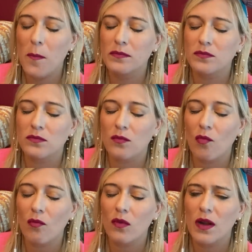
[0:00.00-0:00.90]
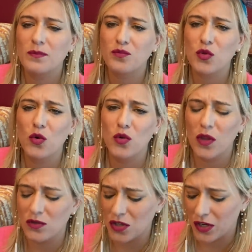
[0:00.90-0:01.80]
Mm. Ooh,
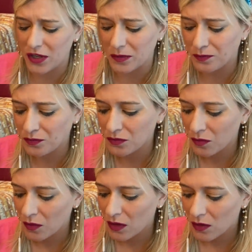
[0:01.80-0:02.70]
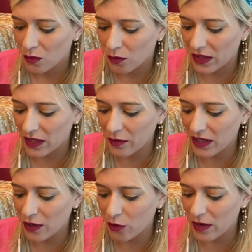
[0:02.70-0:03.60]
those are good. Really,
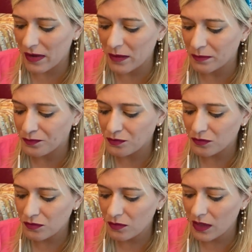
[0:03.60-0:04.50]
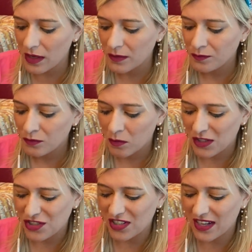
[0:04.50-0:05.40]
really creamy, but
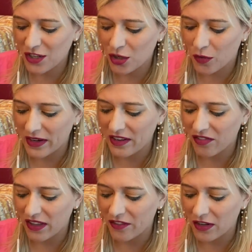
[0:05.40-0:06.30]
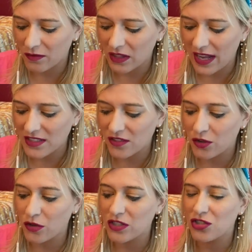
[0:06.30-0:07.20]
you still got your gritty flavor. Lots of
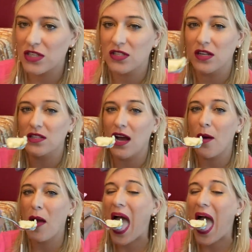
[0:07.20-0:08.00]
Gouda cheese on top.